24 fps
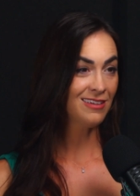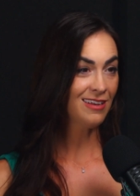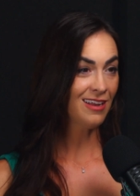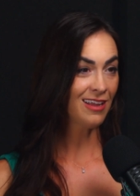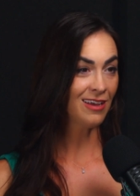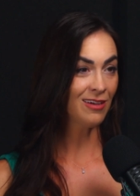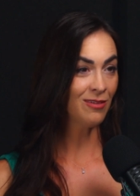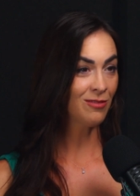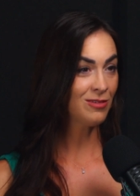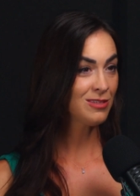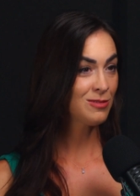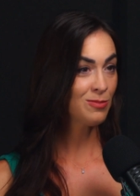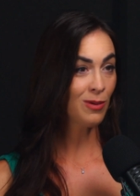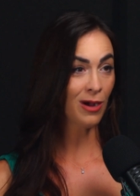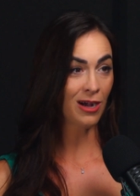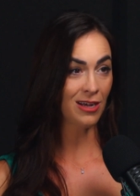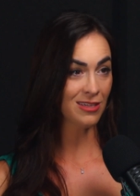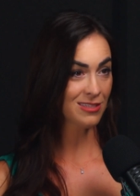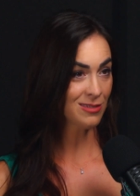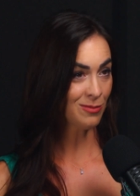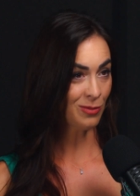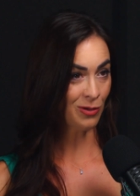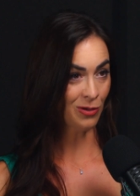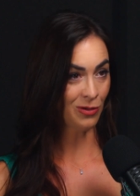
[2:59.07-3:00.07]
It was
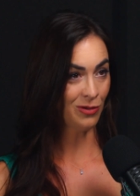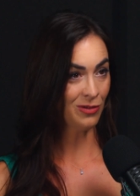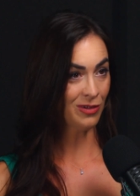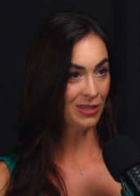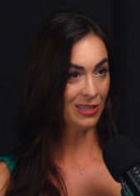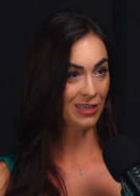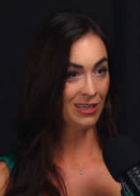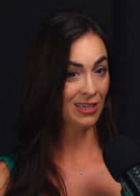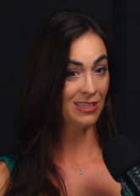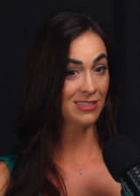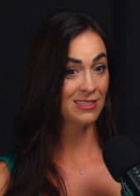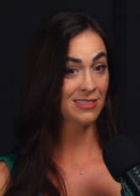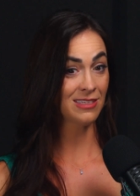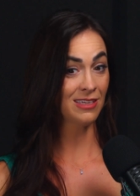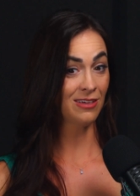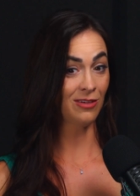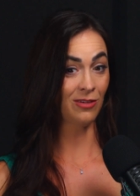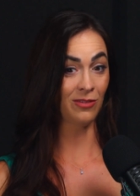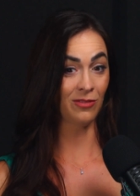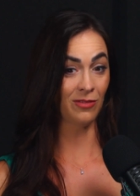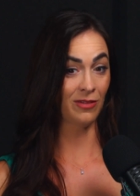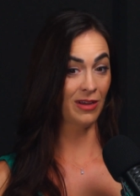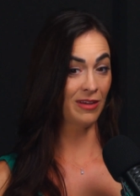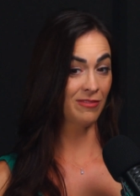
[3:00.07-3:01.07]
possible. And I
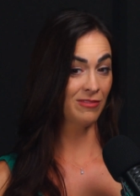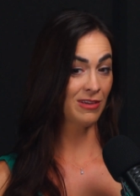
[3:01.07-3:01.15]
still have